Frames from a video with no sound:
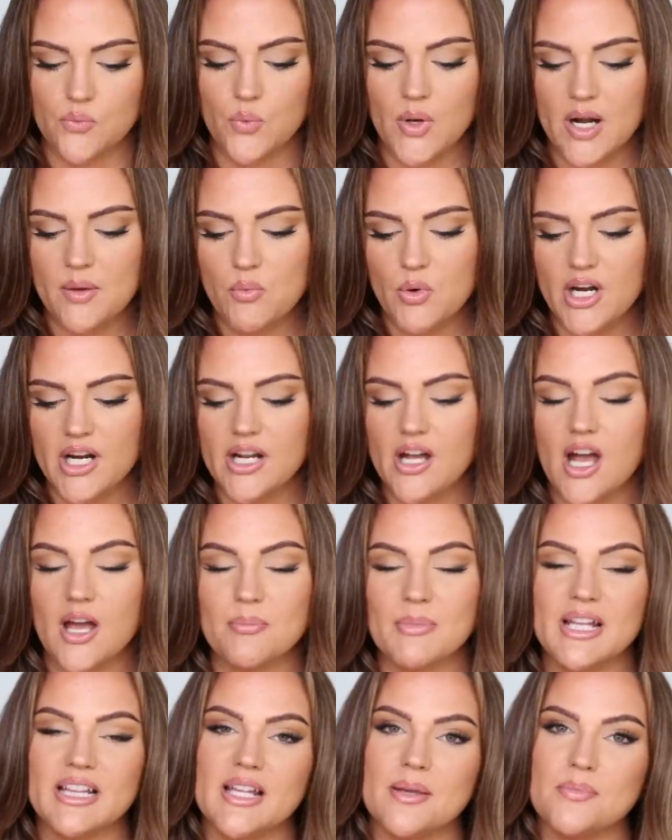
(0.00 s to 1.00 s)
So what I'm wearing on
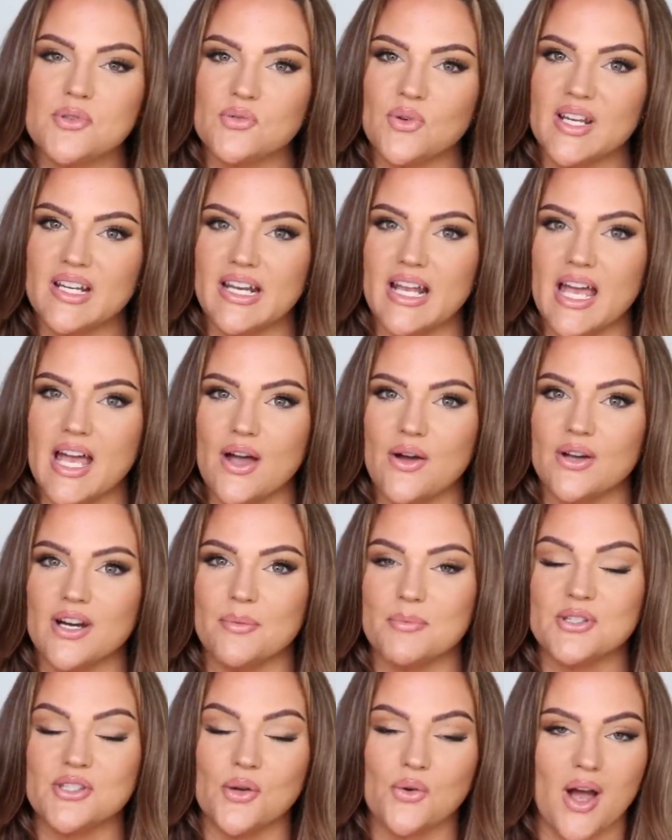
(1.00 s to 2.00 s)
my lips right now, and
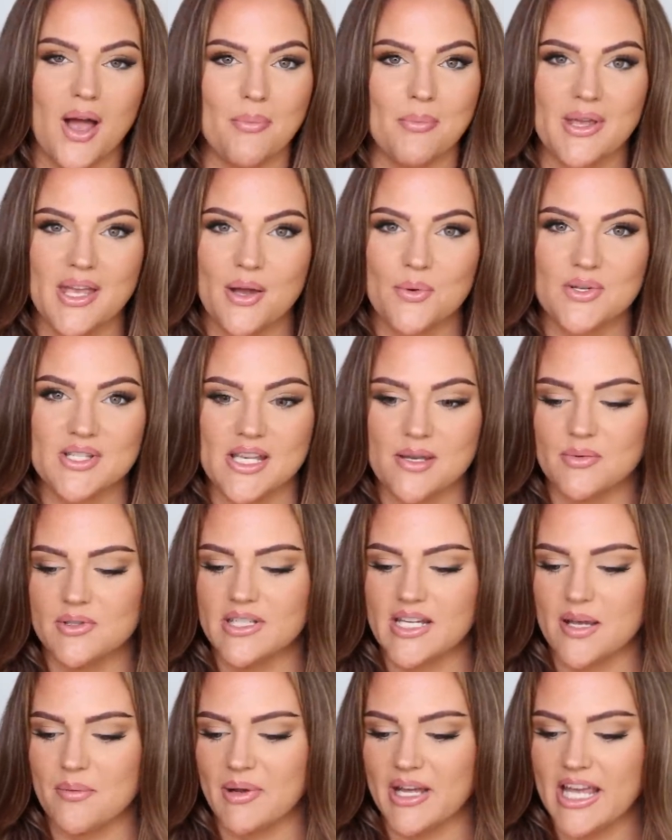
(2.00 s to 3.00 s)
I'm so happy I was able
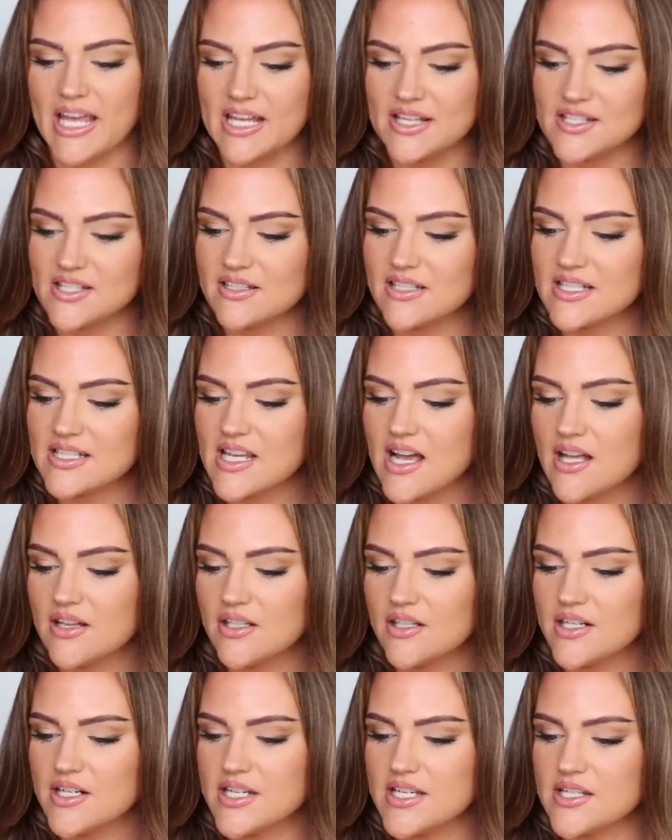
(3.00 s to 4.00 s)
to get my hands on this
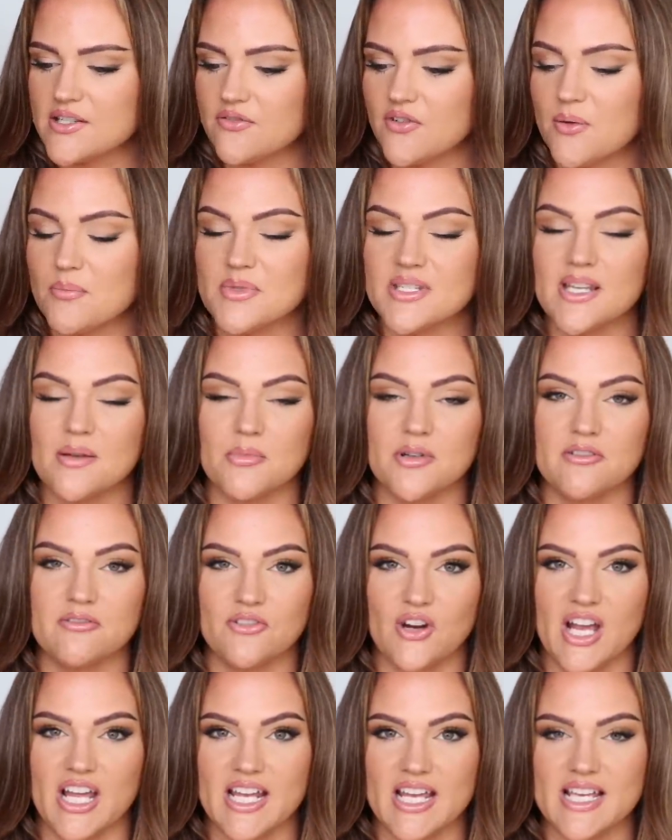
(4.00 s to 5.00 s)
color, is from Summer
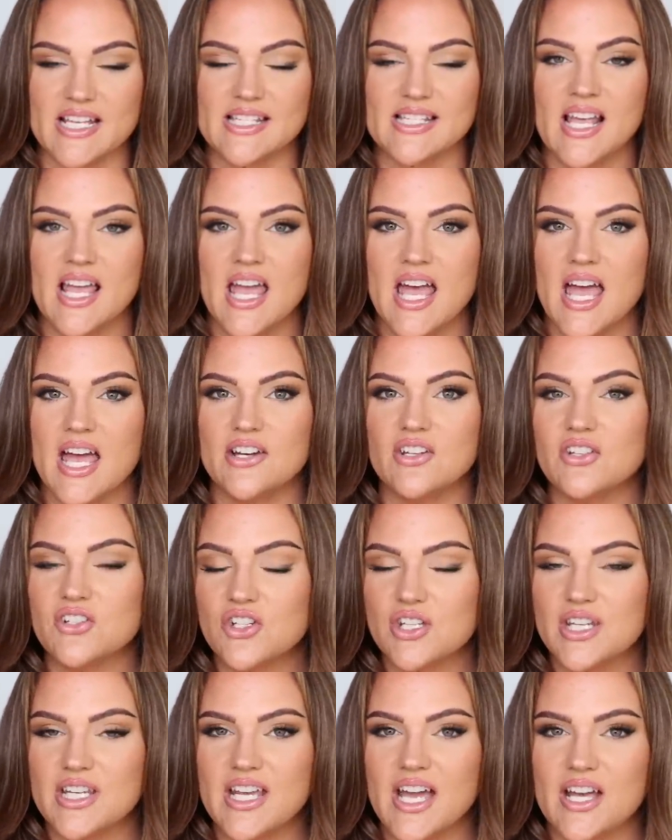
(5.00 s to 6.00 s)
Fridays.
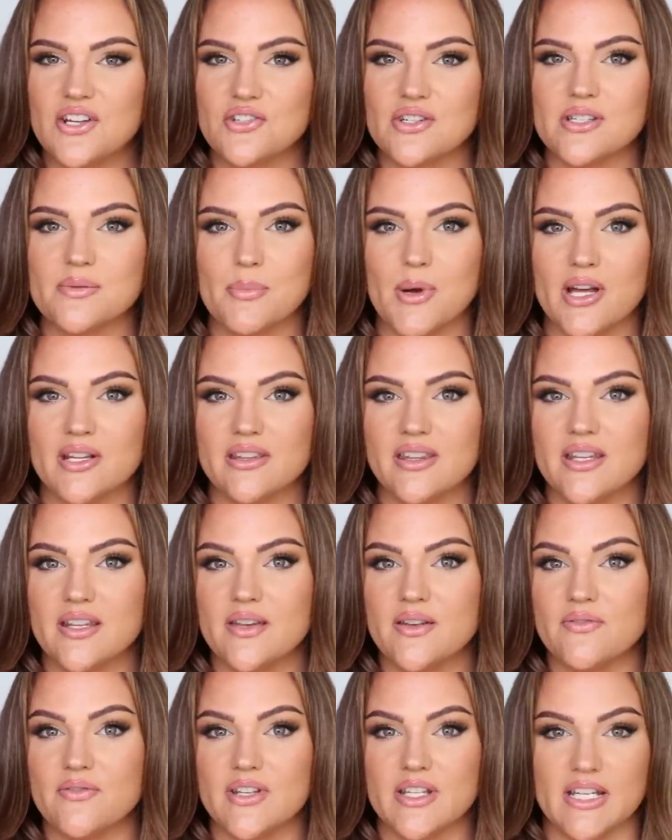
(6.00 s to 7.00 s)
Initially, I just bought
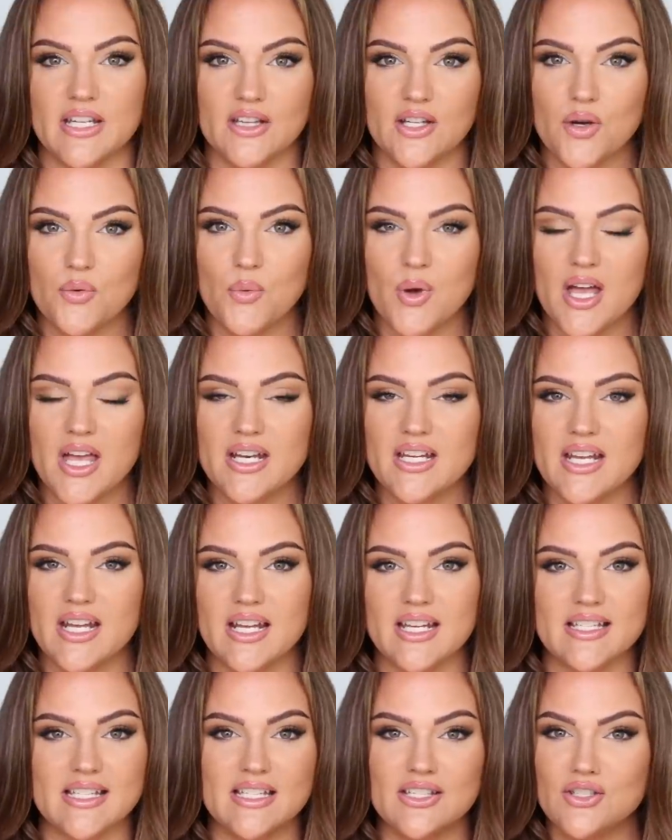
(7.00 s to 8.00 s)
the vanilla one, and
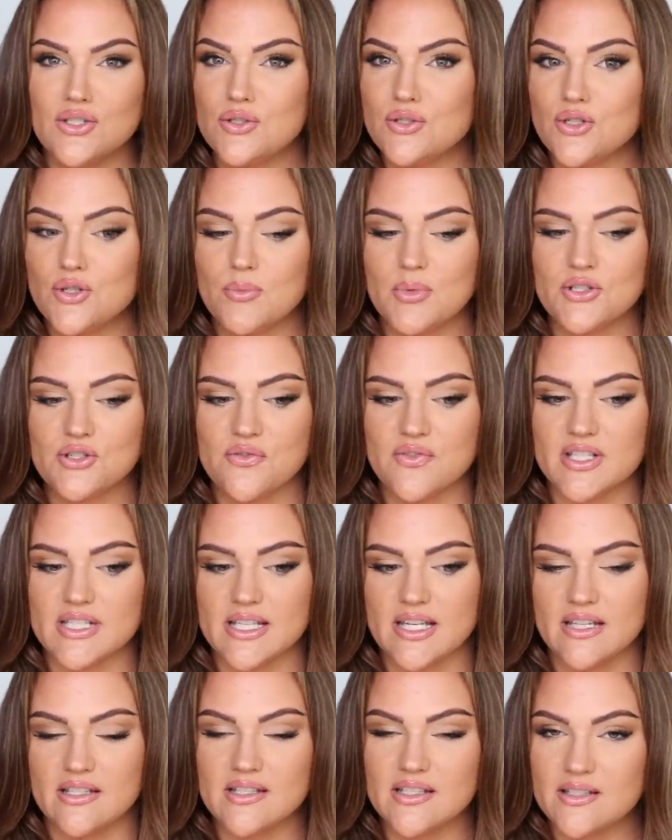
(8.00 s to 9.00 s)
it didn't do too much of a
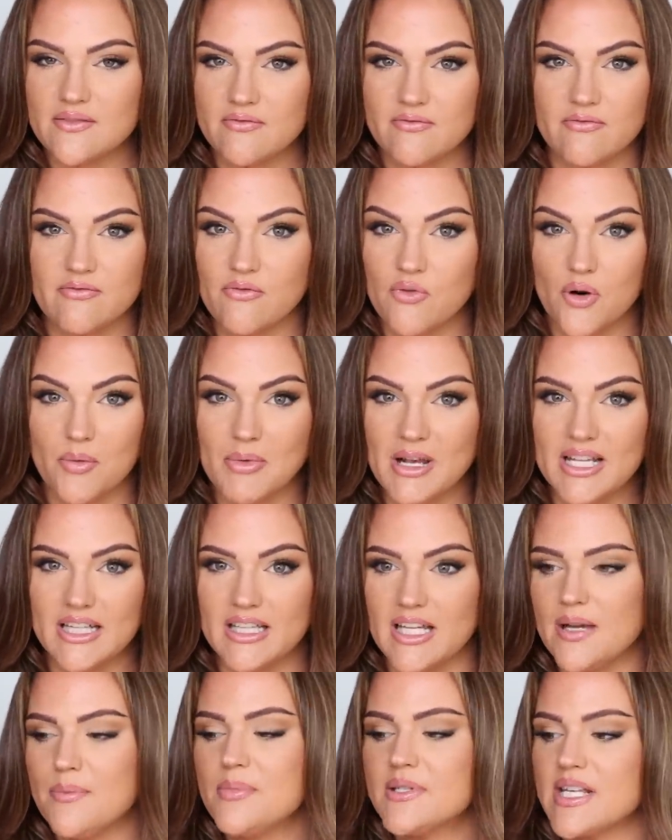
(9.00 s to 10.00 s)
tint for my
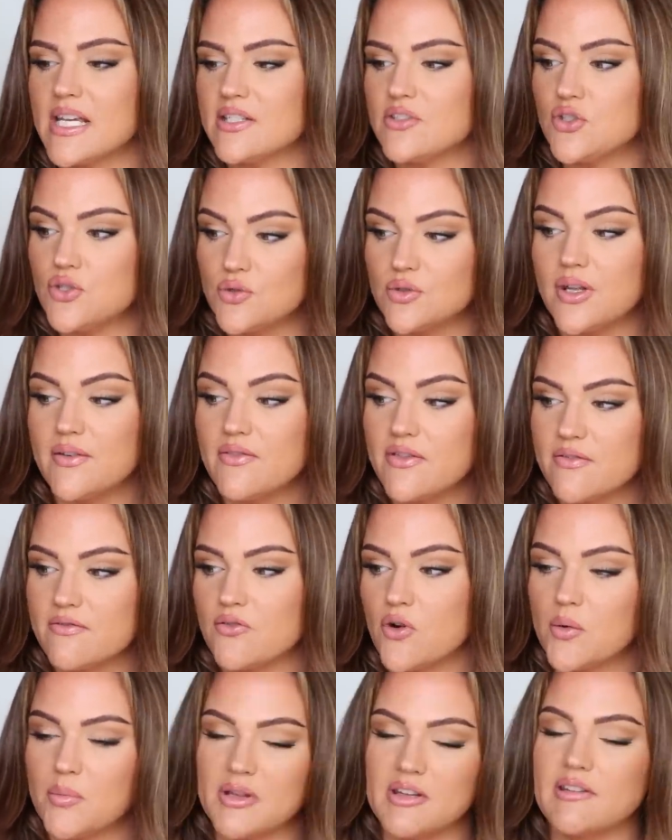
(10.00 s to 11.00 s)
lips. I do love the
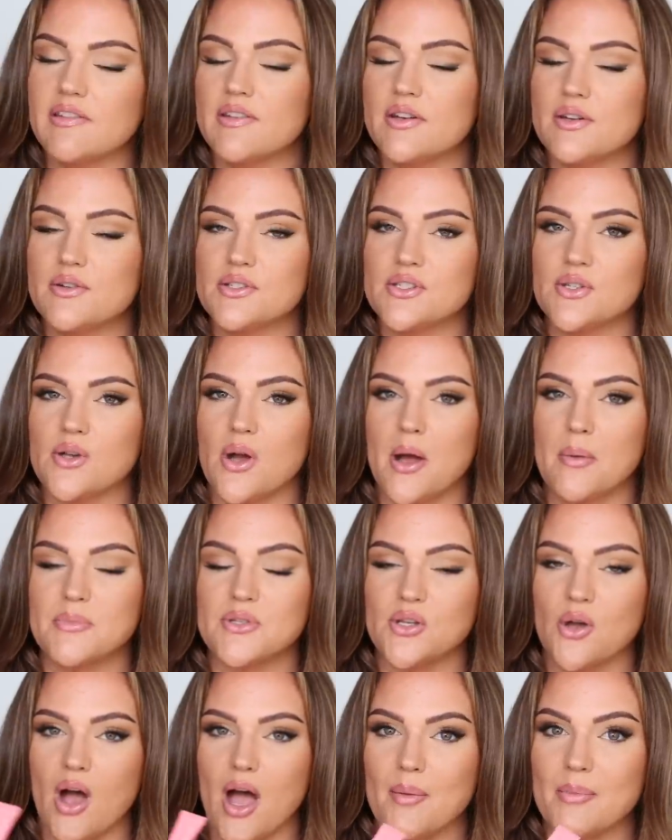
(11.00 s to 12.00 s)
formula though, so I'm
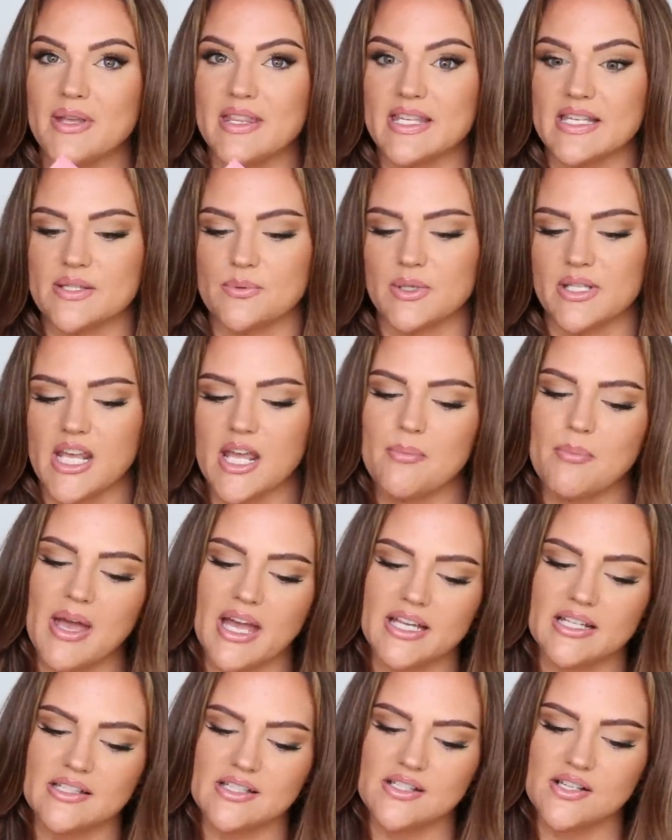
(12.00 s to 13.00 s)
so happy this one came
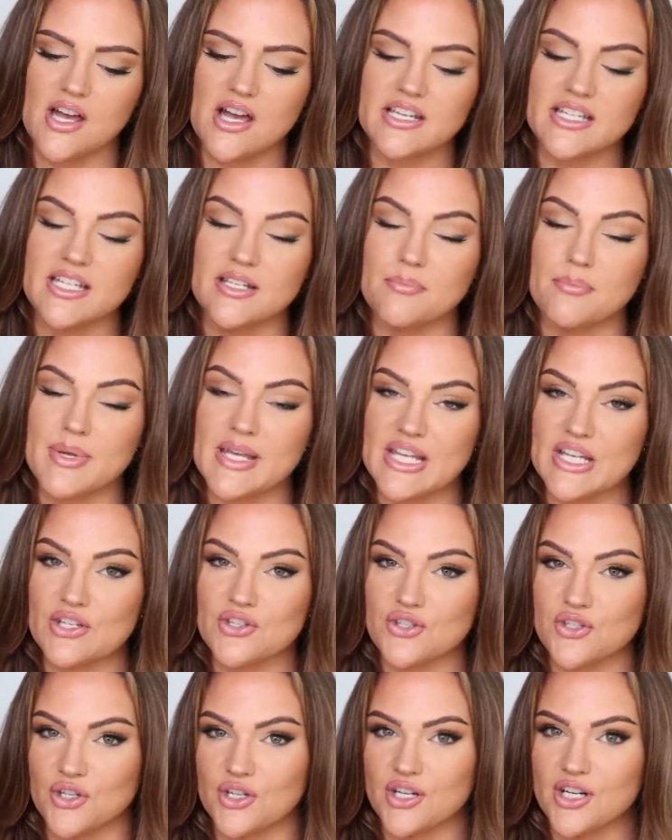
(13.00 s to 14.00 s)
back in stock in Pink
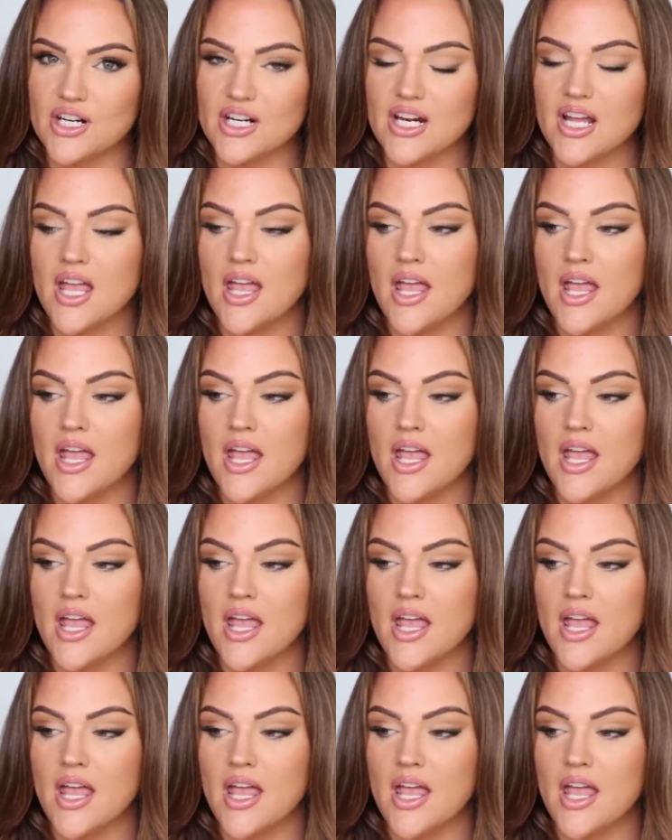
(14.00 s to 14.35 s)
Sugar,